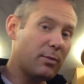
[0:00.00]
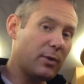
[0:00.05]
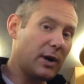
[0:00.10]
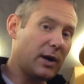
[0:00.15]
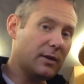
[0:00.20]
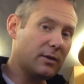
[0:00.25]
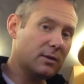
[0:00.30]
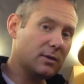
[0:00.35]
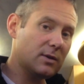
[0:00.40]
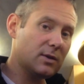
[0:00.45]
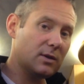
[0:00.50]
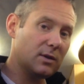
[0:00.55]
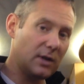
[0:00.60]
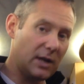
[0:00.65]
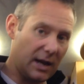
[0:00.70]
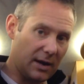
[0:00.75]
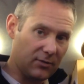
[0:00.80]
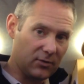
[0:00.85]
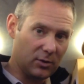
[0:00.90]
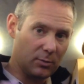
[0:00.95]
brands, you
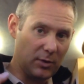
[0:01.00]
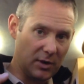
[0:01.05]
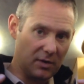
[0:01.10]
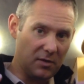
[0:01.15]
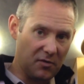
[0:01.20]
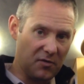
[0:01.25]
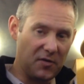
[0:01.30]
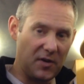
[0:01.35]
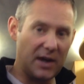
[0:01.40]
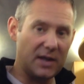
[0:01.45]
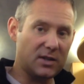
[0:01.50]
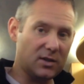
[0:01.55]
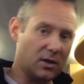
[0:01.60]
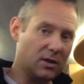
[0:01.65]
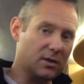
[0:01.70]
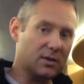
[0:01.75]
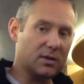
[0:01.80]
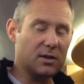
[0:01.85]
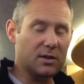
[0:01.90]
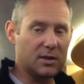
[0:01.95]
have to be face
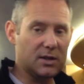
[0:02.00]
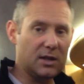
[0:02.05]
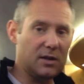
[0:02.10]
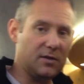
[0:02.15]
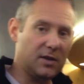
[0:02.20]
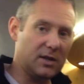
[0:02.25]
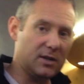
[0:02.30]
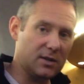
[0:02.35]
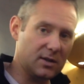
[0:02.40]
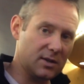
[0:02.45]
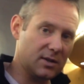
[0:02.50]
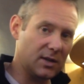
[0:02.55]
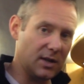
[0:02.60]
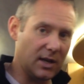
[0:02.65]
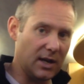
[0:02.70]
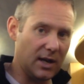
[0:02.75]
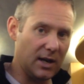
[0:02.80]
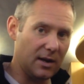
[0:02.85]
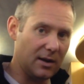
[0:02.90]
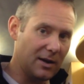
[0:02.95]
onto the TV to see
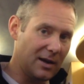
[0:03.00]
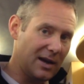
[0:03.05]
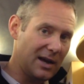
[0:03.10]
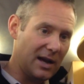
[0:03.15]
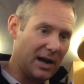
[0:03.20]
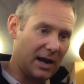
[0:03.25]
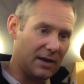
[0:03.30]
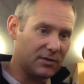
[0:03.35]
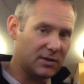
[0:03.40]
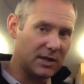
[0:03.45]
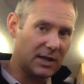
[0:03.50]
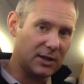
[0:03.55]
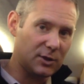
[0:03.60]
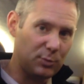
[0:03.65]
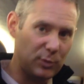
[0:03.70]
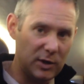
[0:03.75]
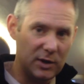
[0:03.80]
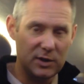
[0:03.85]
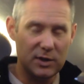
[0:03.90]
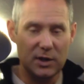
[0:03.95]
it. Avtex
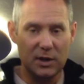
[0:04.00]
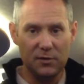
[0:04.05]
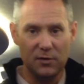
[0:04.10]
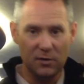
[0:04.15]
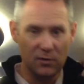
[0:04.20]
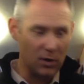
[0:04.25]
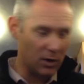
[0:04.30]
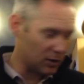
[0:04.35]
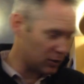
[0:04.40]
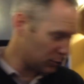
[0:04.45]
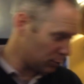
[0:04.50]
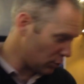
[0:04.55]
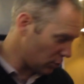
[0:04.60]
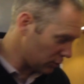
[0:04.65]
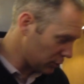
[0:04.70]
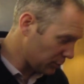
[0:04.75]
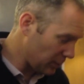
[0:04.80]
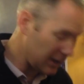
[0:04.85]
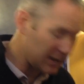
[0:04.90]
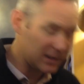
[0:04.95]
means that if you've got a small
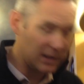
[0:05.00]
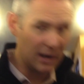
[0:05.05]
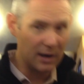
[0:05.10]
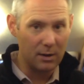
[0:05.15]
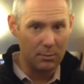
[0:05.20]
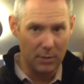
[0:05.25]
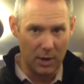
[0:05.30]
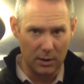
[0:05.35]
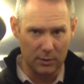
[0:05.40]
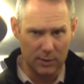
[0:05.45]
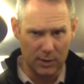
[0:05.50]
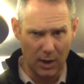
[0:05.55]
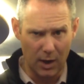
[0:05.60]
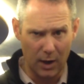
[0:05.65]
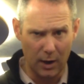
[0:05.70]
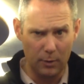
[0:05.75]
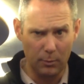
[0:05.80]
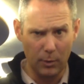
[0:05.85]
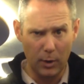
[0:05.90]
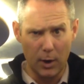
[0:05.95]
space like a
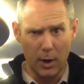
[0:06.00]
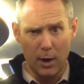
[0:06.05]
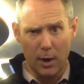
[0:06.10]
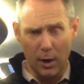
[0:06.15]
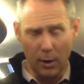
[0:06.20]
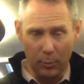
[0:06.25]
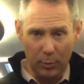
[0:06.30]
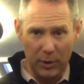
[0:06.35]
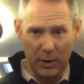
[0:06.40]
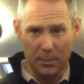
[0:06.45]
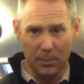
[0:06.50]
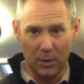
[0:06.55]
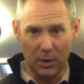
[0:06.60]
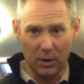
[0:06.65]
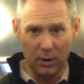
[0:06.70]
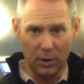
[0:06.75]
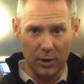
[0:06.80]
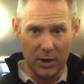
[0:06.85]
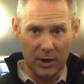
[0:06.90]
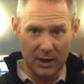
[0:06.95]
motorhome and people are
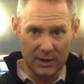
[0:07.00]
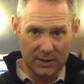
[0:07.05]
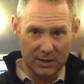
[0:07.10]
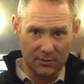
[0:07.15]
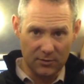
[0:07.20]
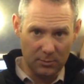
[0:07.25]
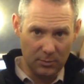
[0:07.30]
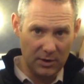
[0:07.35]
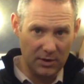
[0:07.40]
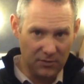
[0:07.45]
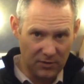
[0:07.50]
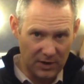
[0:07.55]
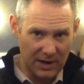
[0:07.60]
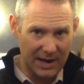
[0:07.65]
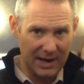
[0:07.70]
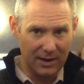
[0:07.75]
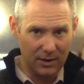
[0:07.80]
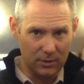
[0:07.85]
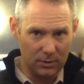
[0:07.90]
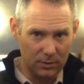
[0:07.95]
looking at it from different
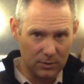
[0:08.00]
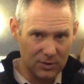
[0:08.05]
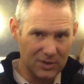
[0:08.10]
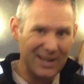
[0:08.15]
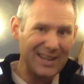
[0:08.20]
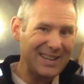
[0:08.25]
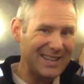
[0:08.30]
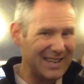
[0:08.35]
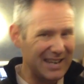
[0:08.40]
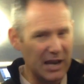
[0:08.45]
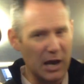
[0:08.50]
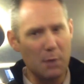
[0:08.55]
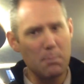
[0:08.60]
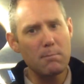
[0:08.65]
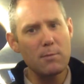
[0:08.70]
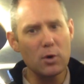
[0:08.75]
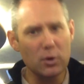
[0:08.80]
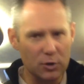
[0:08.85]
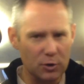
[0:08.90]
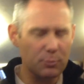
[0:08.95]
angles, you get a
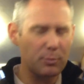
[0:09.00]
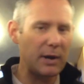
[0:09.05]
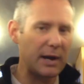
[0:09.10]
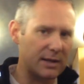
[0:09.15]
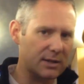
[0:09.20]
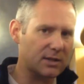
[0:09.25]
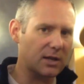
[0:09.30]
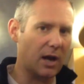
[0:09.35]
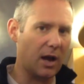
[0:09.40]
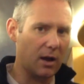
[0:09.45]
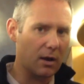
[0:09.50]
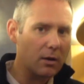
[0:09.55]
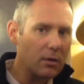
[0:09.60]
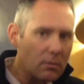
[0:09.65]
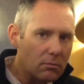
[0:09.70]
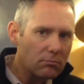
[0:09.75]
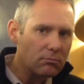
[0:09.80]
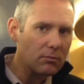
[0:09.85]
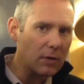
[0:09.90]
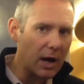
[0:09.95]
much better
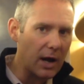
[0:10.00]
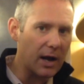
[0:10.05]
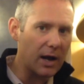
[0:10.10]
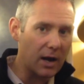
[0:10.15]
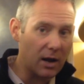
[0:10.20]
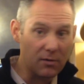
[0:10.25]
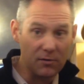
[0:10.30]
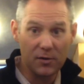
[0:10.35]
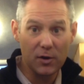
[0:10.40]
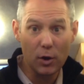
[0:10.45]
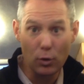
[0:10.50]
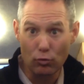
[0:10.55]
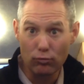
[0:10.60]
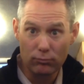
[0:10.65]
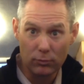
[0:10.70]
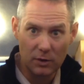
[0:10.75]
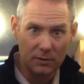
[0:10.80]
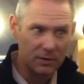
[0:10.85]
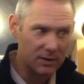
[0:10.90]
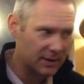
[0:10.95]
view
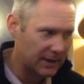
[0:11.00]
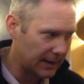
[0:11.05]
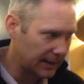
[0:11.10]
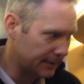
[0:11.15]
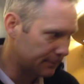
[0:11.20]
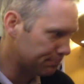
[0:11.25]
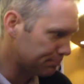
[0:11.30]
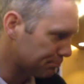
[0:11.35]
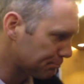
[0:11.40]
of the telly.